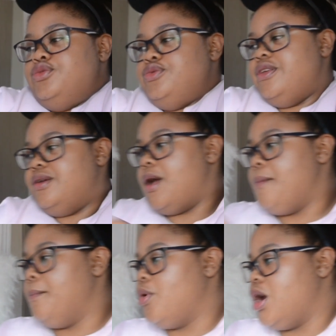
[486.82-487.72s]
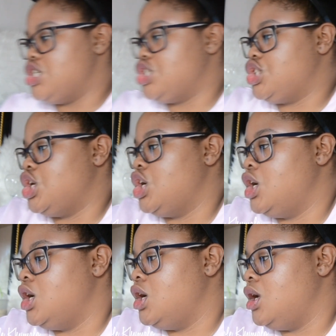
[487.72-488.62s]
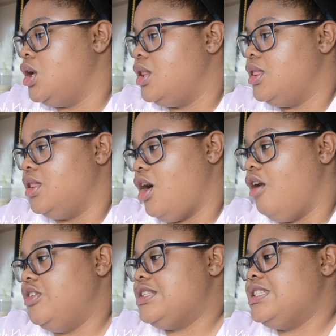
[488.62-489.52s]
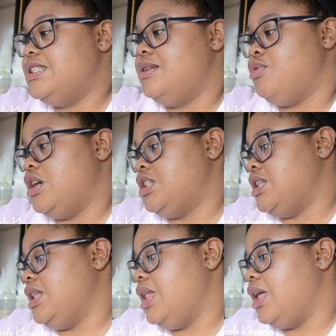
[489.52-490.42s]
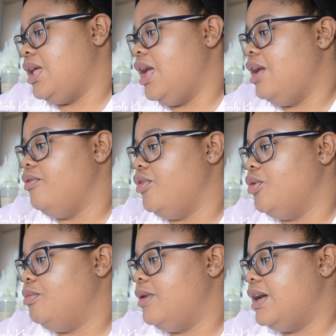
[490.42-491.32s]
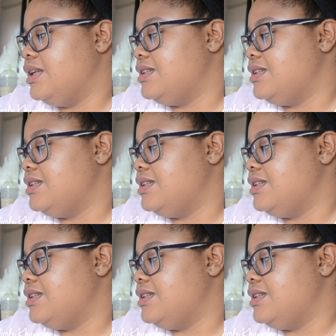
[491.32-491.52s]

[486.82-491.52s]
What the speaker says: using brush. Obviously the brush that they gave you, but